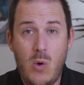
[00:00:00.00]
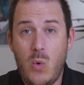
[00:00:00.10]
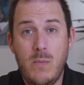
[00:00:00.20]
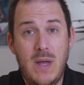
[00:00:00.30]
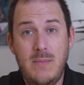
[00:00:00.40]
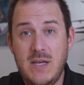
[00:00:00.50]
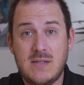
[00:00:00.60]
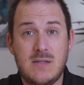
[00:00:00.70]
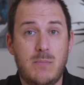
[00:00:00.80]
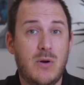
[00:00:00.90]
Or maybe
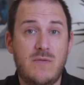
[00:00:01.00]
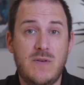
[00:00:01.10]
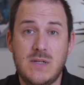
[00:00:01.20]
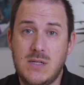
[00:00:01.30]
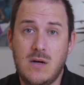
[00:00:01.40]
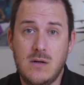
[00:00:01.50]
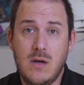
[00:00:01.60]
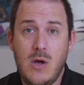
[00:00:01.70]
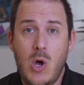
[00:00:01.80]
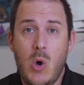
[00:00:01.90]
it's the perfect dunk
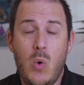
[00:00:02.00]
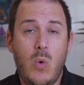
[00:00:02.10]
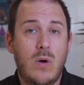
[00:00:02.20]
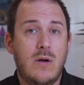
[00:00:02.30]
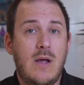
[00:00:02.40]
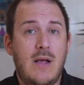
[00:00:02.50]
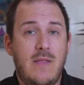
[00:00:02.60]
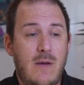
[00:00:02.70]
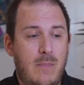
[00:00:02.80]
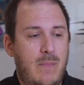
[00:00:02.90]
or
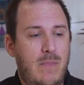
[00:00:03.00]
the,